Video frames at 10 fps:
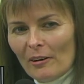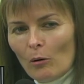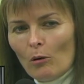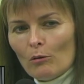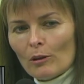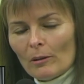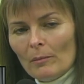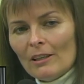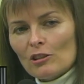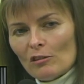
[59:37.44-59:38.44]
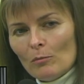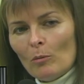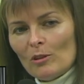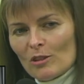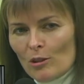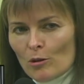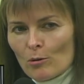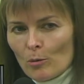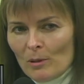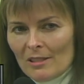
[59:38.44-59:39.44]
over a bunch of moments that you're
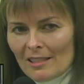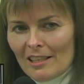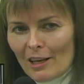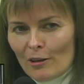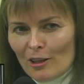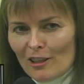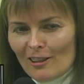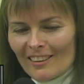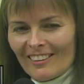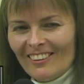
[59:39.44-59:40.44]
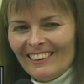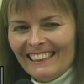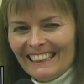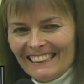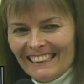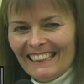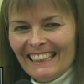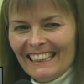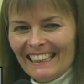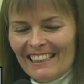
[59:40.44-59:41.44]
grouping together here and calling it,
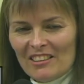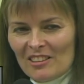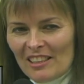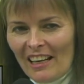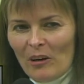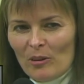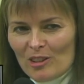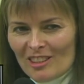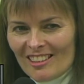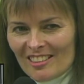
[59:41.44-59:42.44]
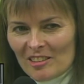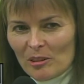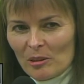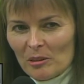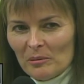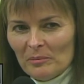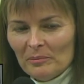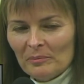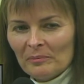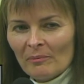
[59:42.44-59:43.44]
this is how this is, you know?
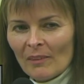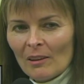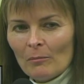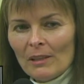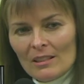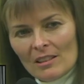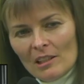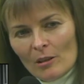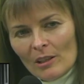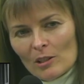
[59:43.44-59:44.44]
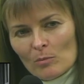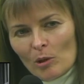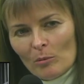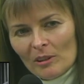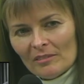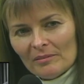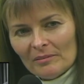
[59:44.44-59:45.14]
Is it here in this moment?